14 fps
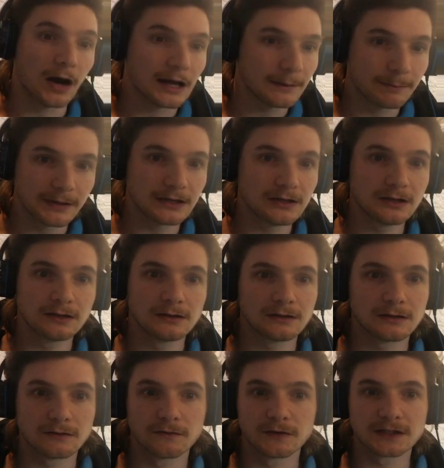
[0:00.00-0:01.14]
opinion,
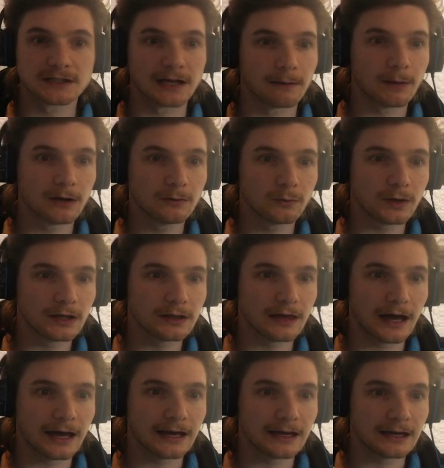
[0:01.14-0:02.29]
for someone with
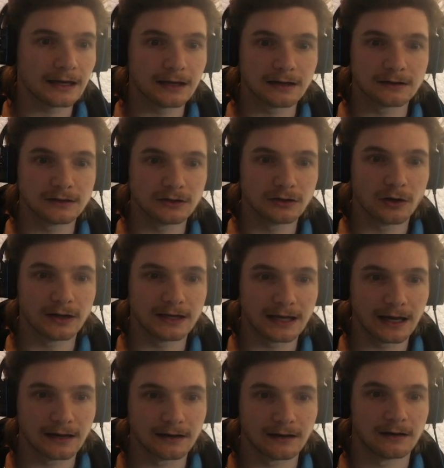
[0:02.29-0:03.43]
a, you know,
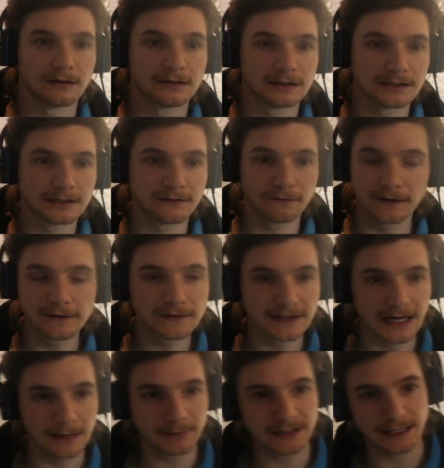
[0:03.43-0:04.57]
again,
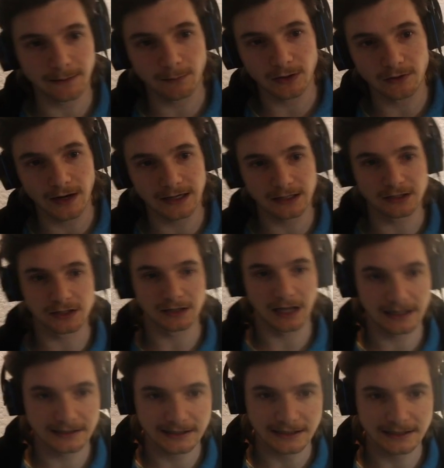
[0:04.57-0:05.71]
58% win rate in your
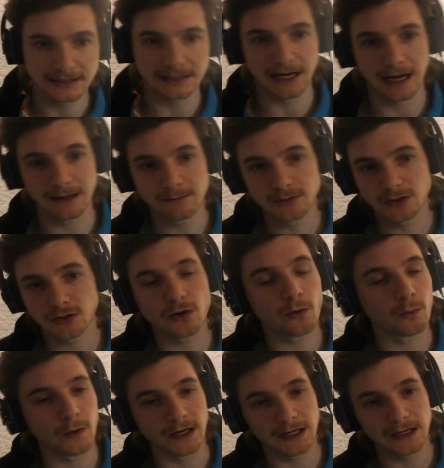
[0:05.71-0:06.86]
last 60 games, you're
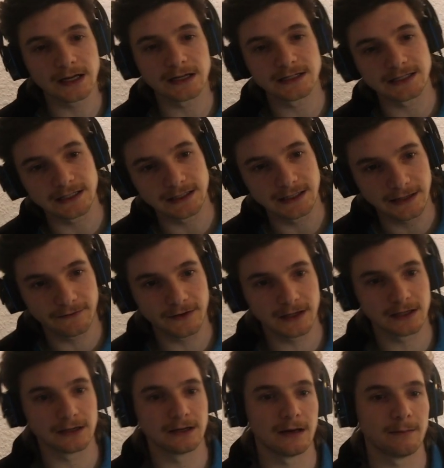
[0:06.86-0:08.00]
winning a
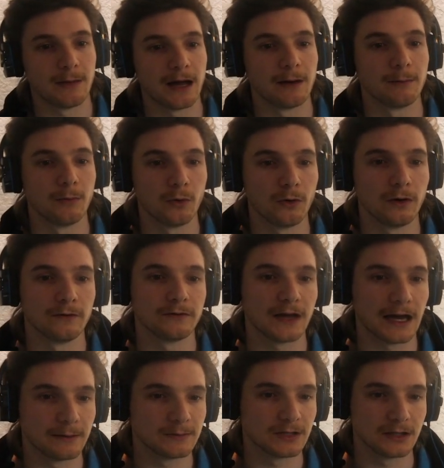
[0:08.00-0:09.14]
significant amount more of
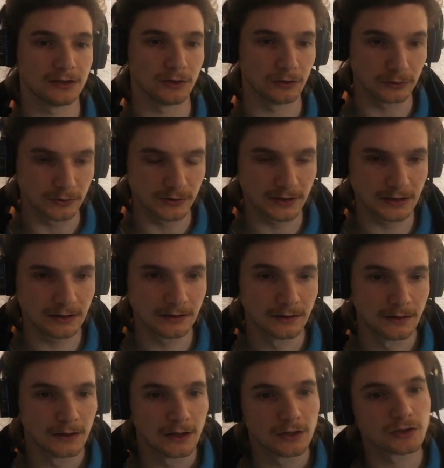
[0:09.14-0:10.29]
games than you're losing.
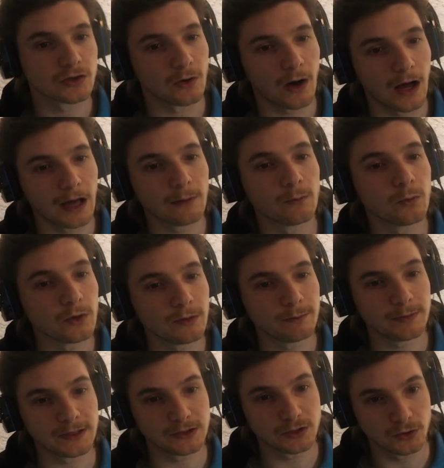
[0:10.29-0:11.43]
Yeah. So I wouldn't
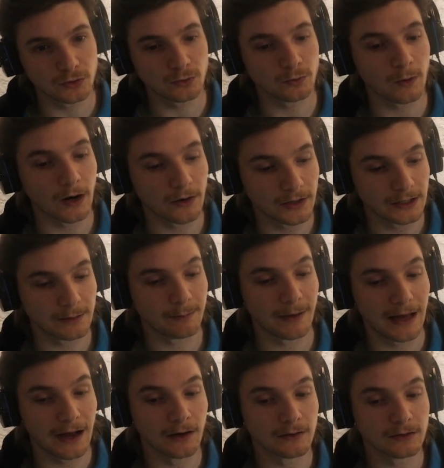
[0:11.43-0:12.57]
be too worried
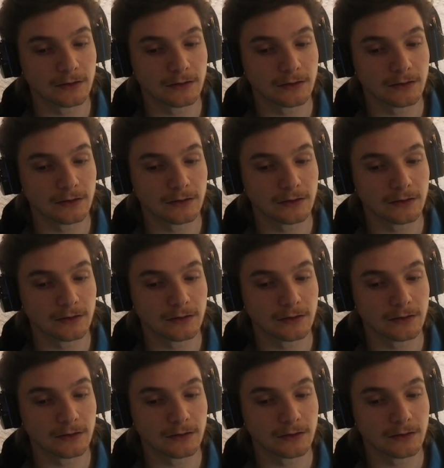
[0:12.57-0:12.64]
about